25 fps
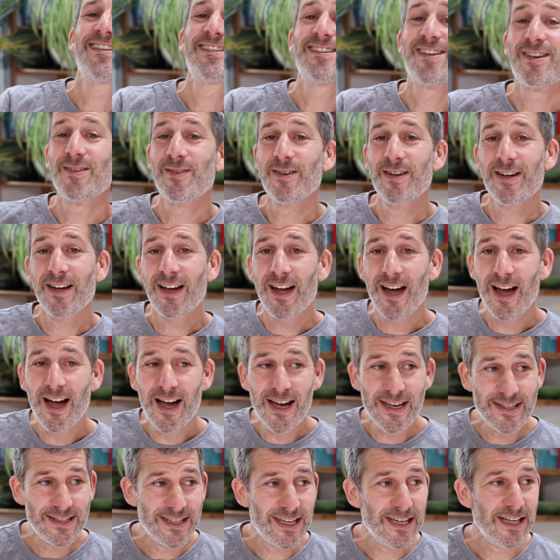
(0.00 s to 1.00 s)
So
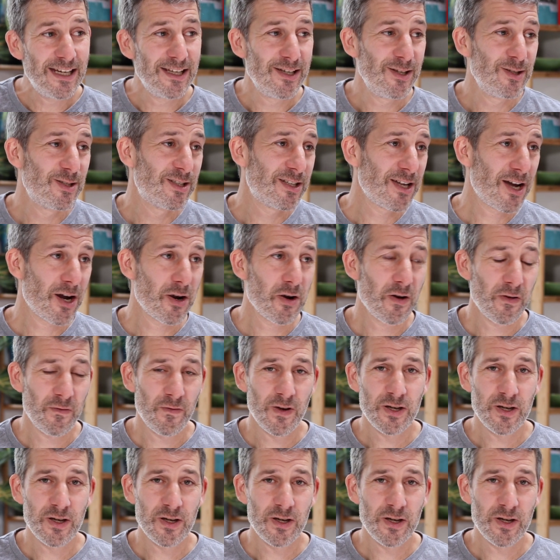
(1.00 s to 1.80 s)
ideally, you start your